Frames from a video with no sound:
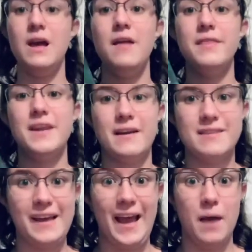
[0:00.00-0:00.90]
The next
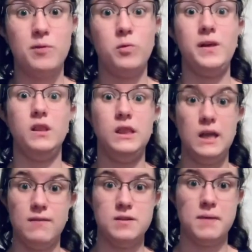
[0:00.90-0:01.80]
thing I absolutely
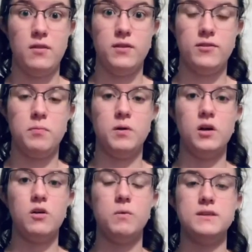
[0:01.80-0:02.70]
loved about this
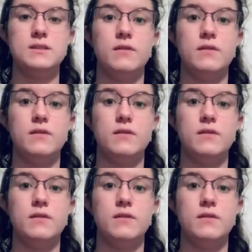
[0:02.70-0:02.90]
book was the